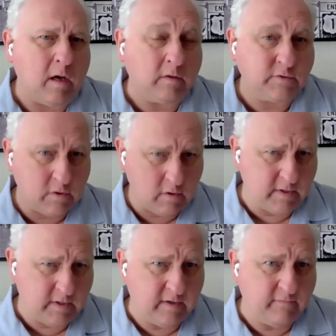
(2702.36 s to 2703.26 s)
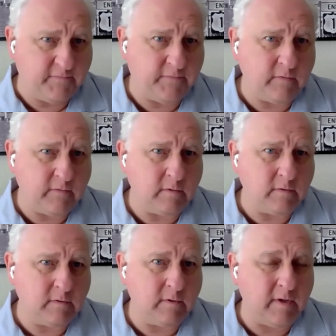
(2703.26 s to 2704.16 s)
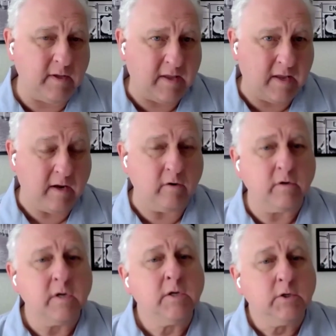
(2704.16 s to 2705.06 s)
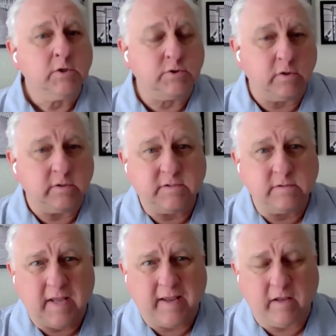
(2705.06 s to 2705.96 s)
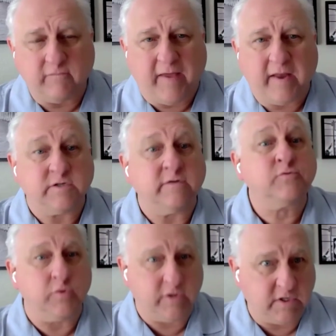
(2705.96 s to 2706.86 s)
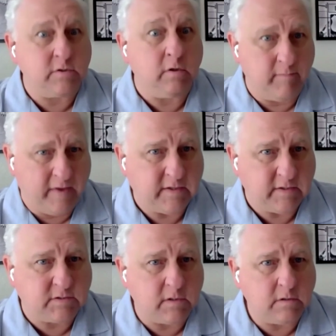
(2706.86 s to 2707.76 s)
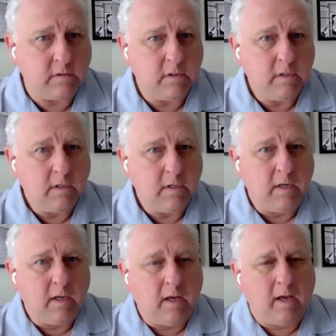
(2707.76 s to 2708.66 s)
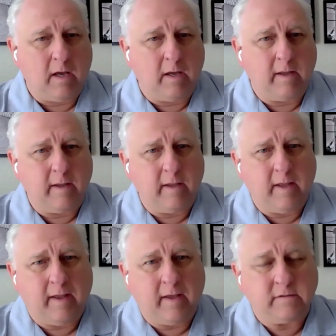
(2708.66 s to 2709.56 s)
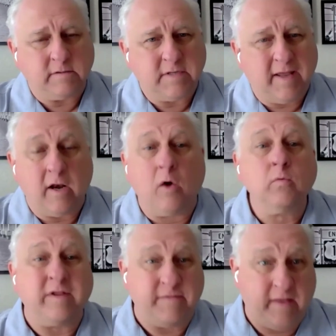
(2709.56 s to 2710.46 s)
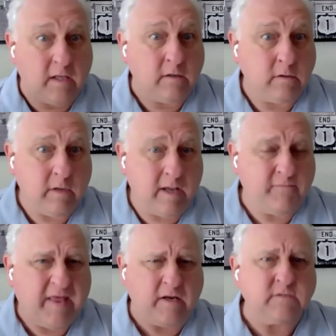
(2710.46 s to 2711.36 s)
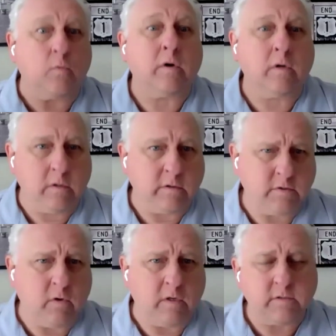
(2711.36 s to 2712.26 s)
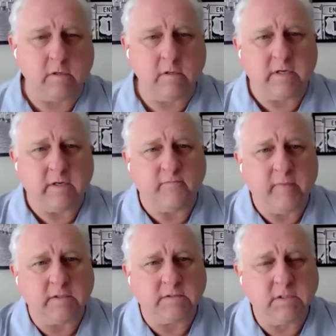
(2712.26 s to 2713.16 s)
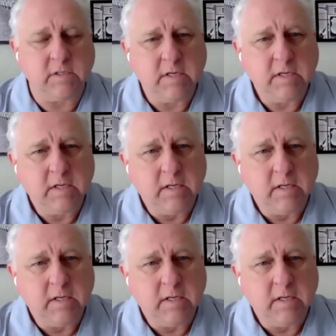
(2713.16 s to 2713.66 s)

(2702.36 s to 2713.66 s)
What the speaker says: alternative care, should take advantage of traditional medicine. And only then, if that doesn't work, look to alternative medicine.